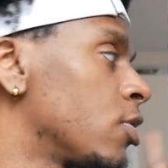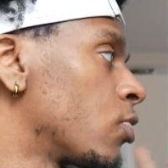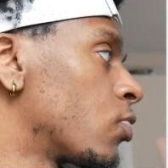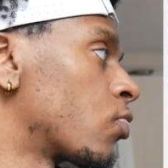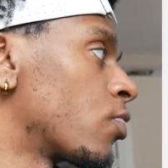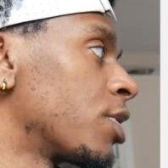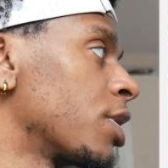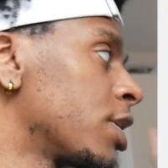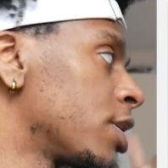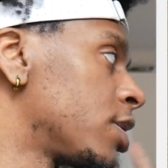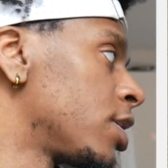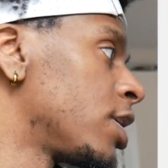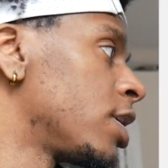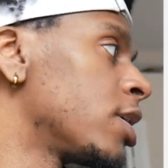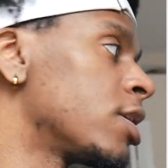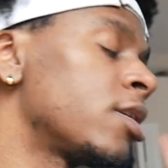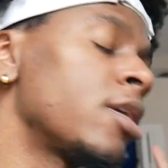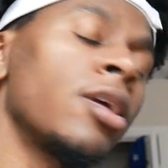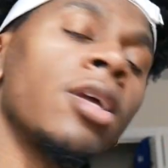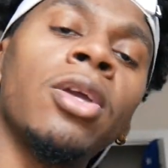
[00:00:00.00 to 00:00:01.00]
Ring a
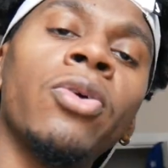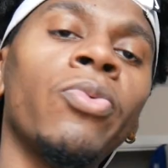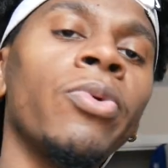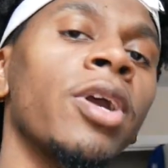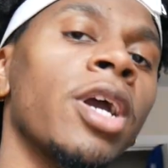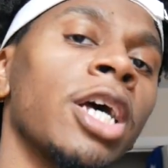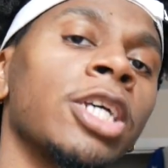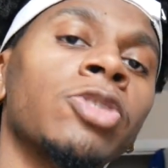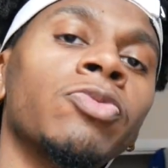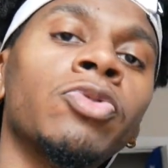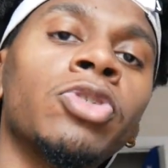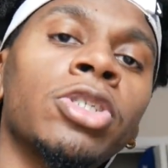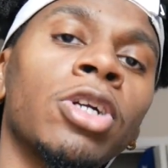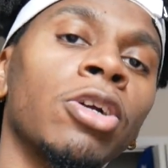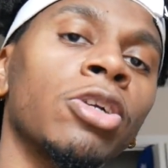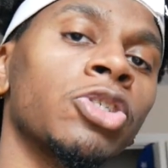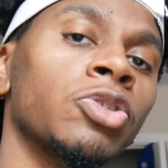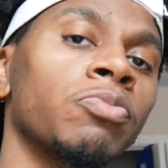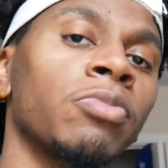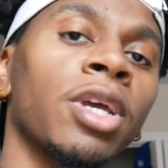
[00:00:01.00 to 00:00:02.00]
ding ding. We got some
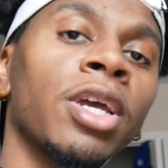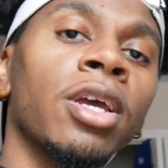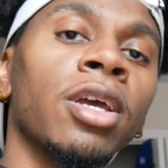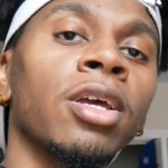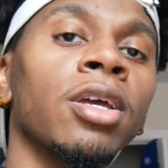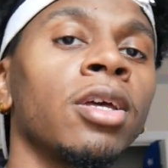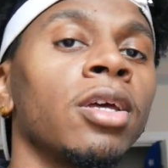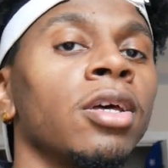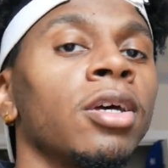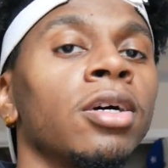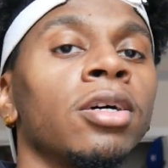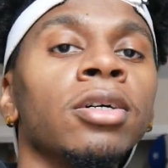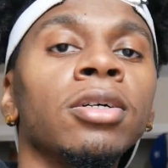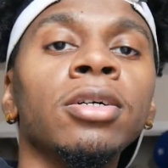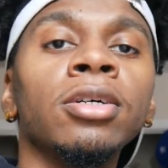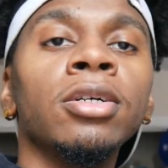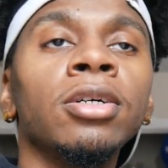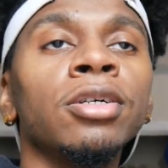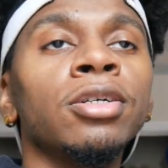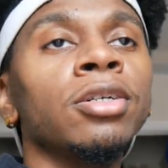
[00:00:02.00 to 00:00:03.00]
shirts, man.
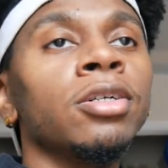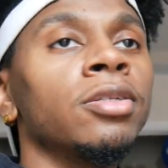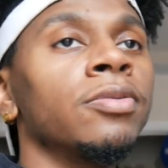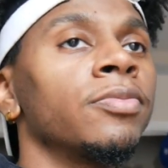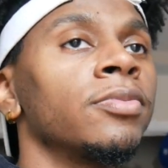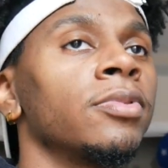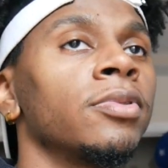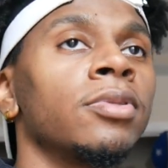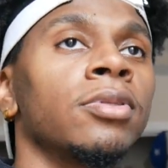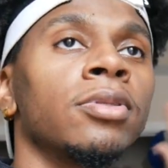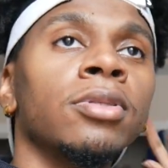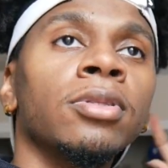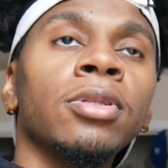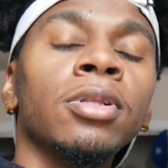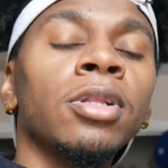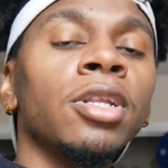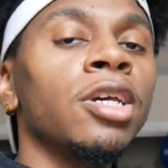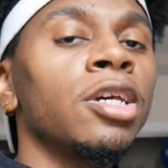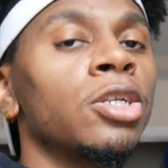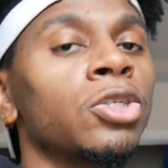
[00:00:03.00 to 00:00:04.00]
Uh
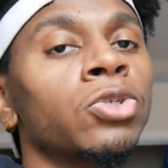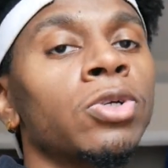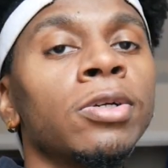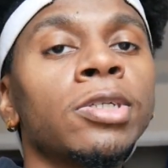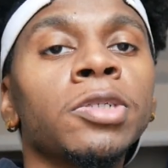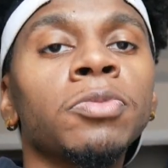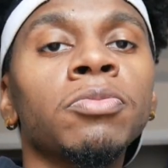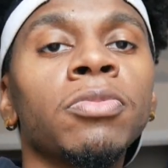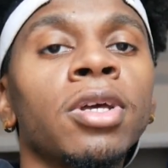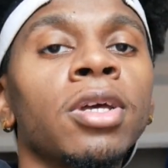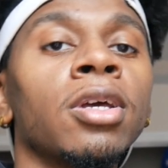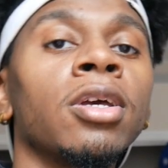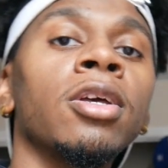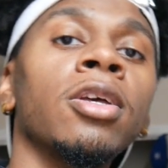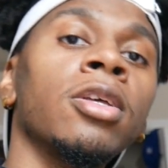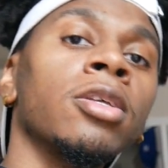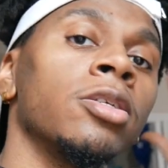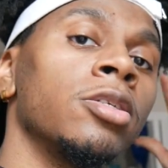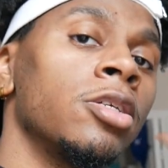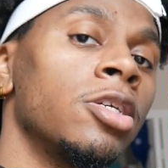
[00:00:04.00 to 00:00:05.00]
link in the description, man.
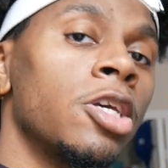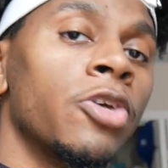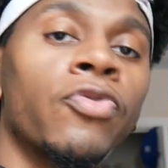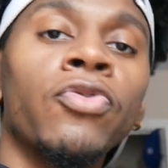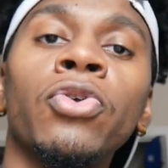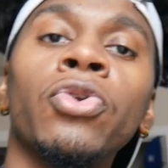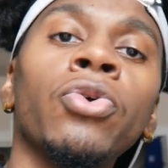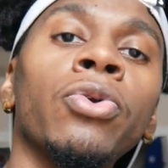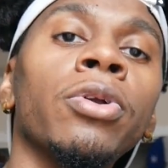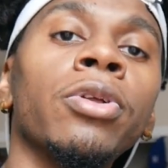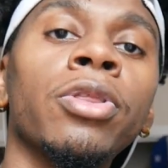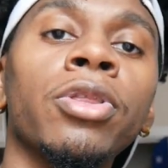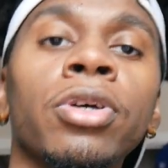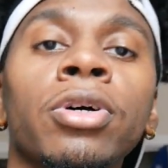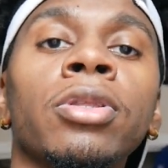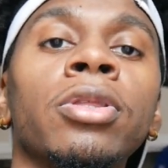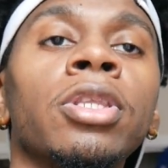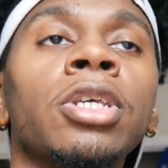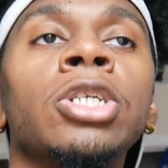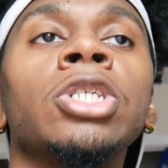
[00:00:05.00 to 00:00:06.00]
If you're doing your
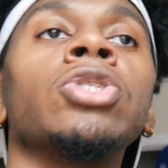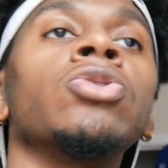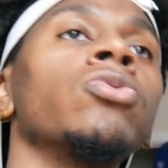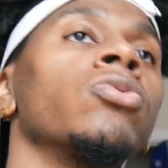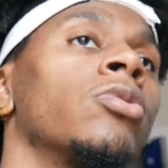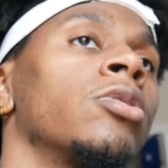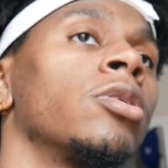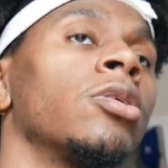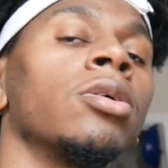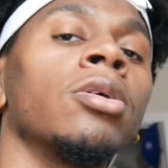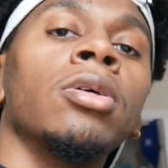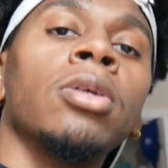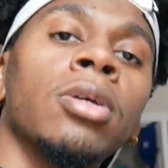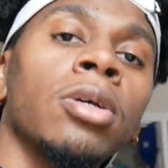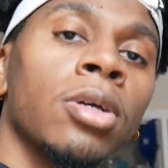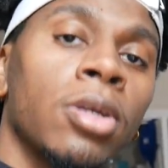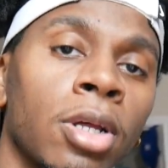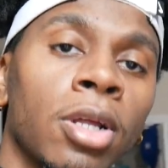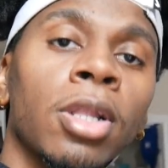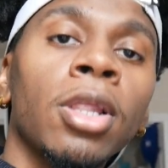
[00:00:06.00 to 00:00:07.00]
thug thizzle
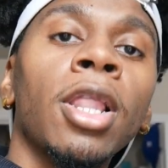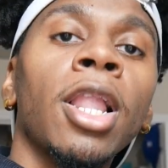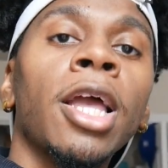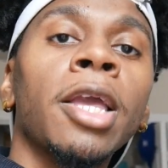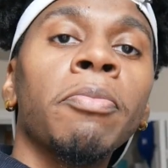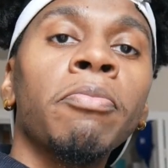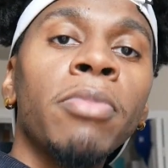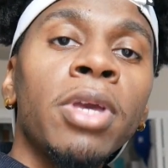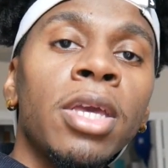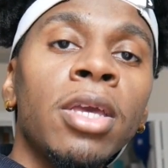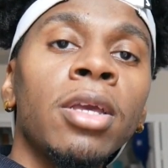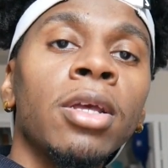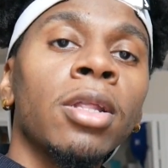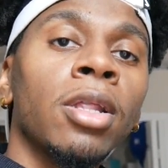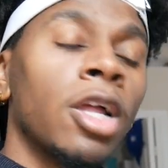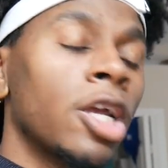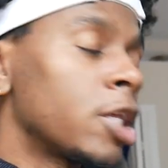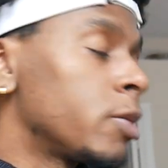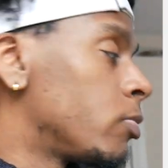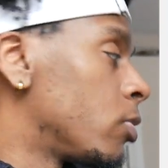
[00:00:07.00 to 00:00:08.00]
like me,
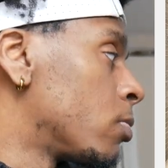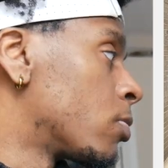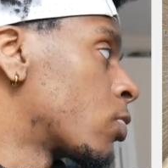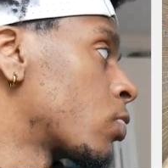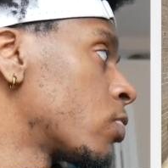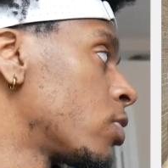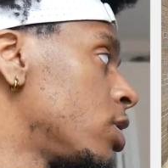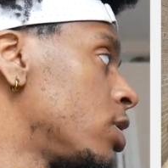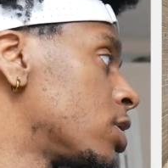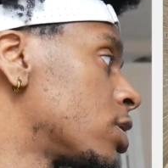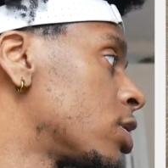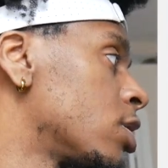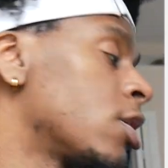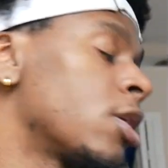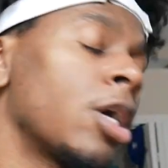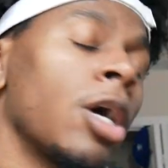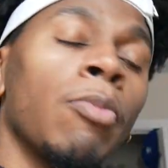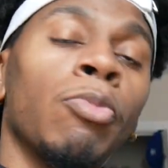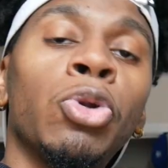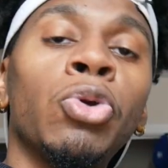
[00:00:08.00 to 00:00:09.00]
like it with Maurice.
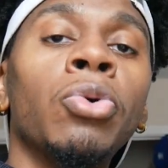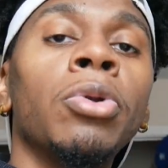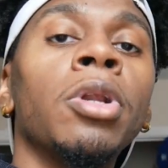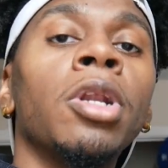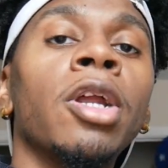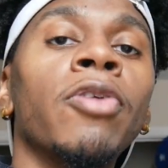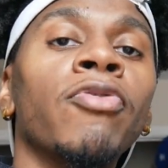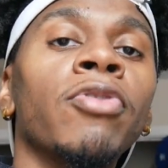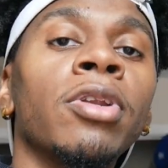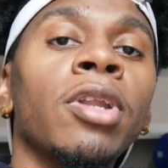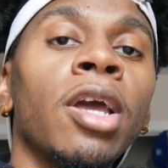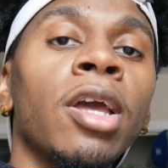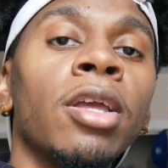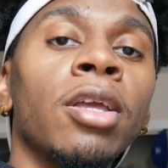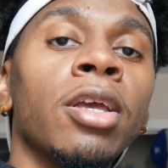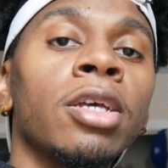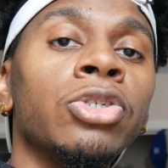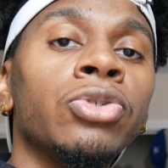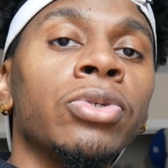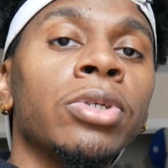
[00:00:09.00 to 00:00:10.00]
I'm doing it every day,
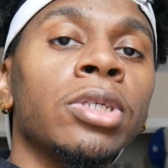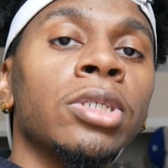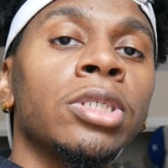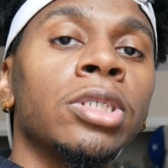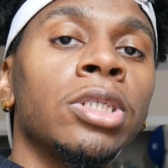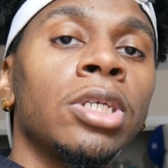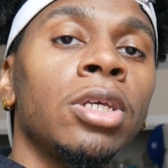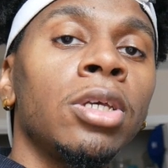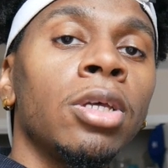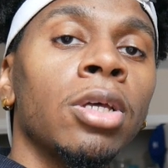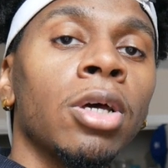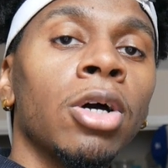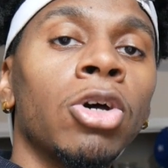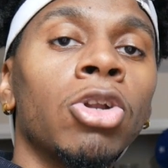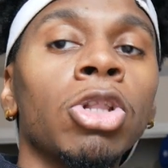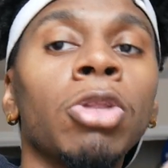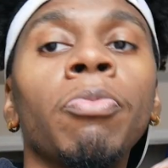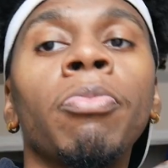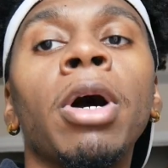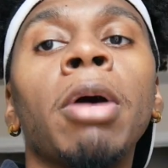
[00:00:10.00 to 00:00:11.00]
as you can see. hold
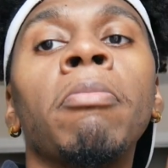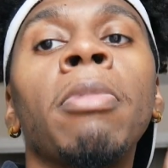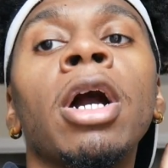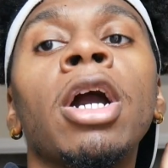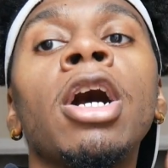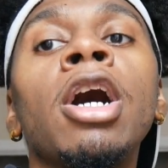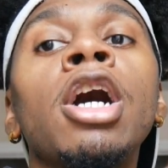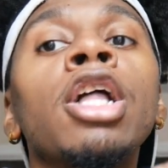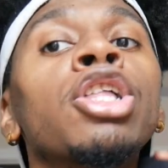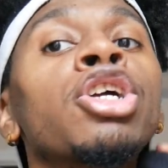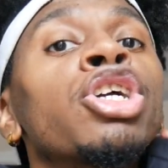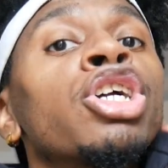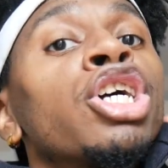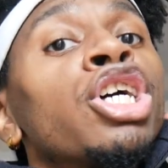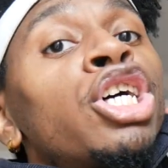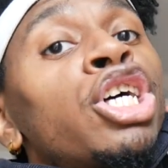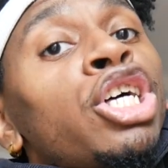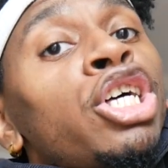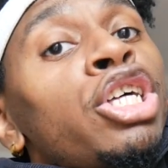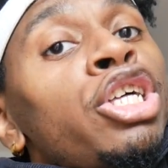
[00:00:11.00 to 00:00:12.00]
up and pop my collar.
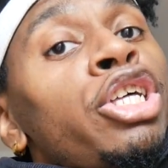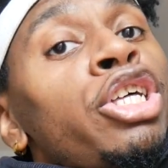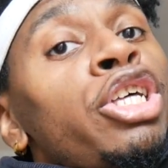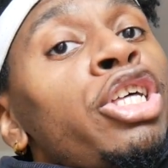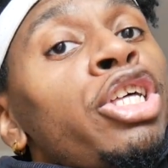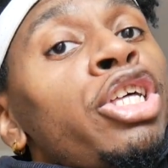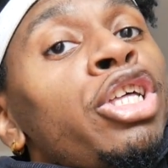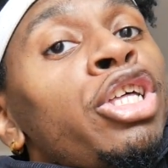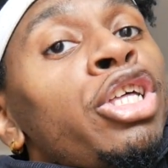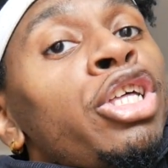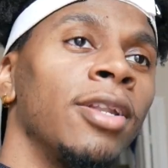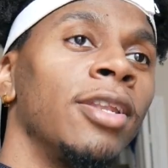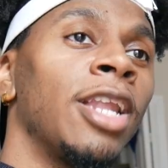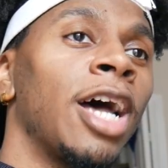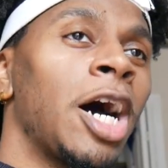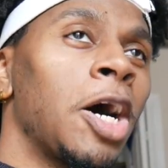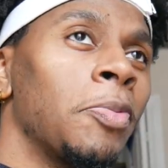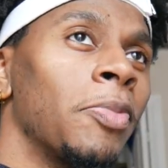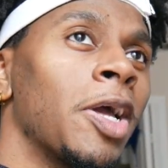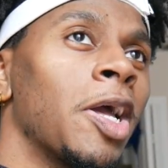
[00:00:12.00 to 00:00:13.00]
Uh,
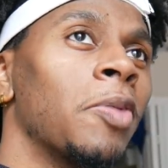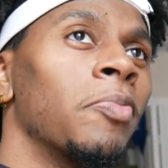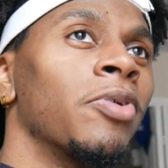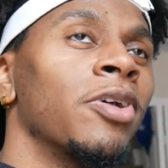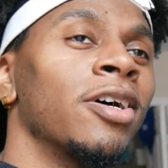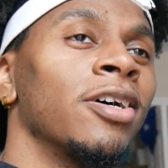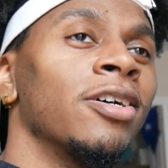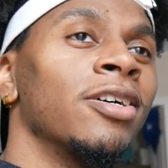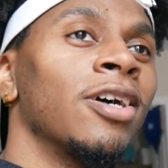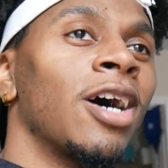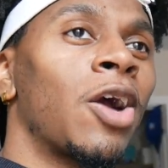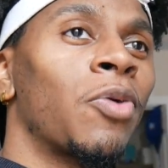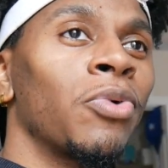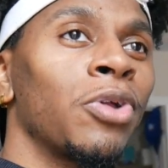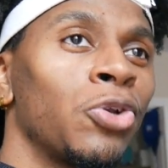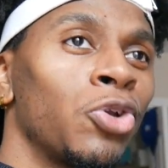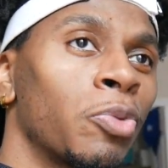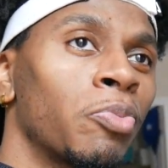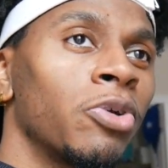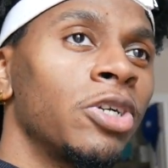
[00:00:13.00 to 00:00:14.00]
no, man, but uh, I
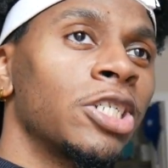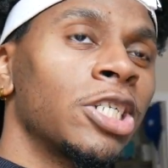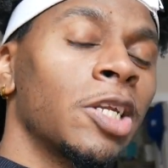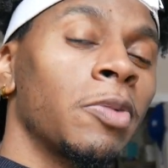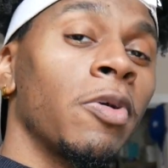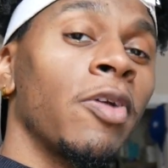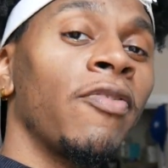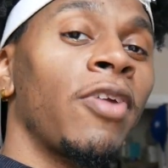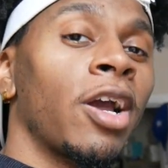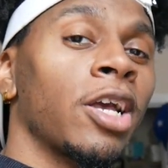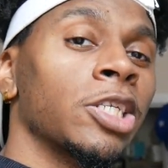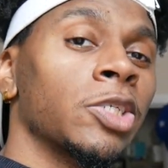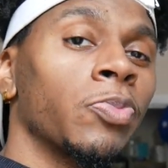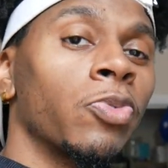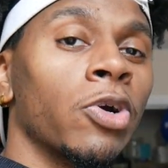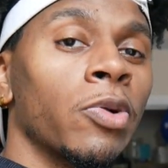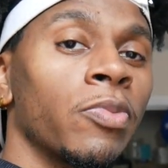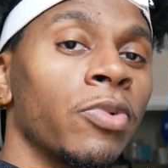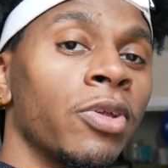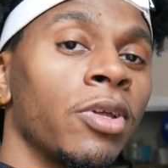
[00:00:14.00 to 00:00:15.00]
really do appreciate it, man. If y'all can
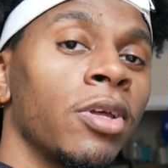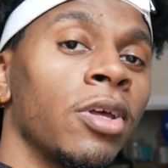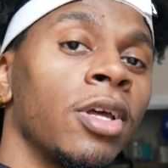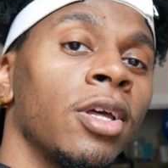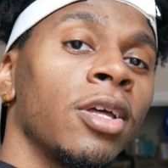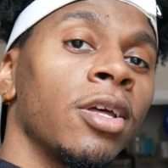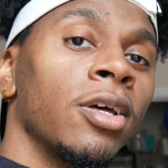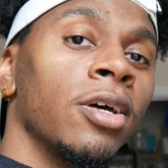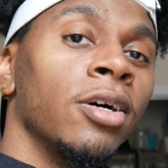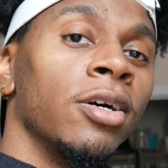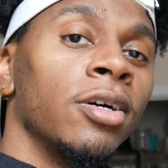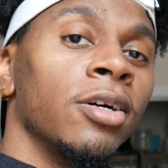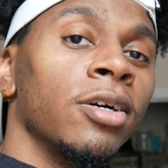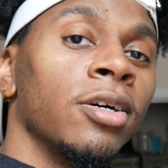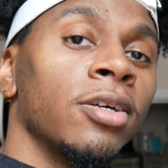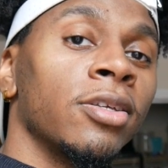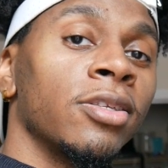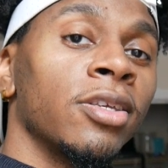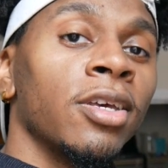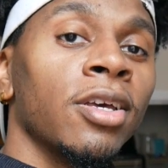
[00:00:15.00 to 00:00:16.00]
support me,
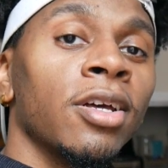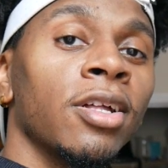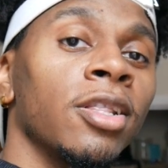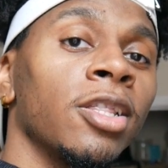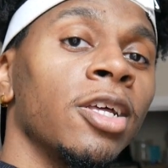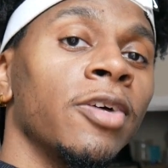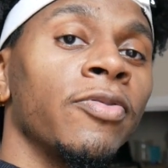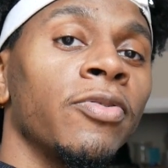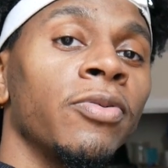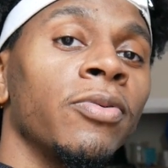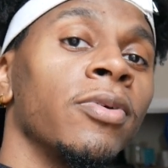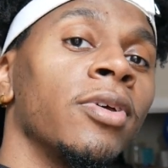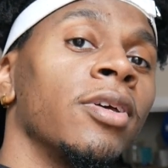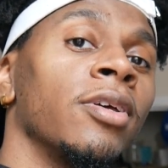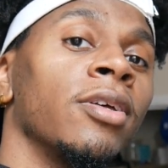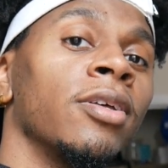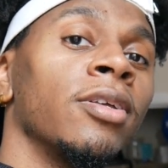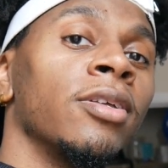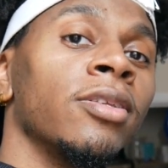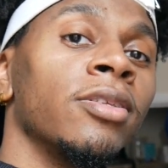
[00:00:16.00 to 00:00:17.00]
uh, yeah, love you,
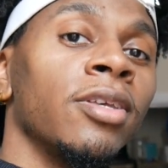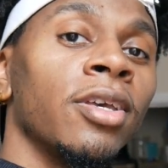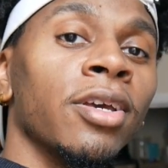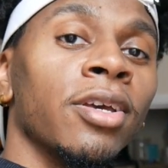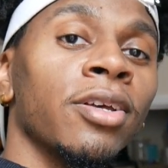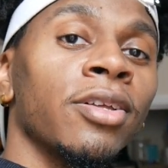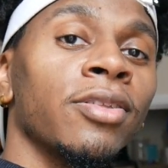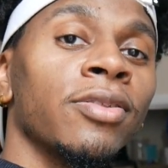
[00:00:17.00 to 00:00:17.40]
yeah.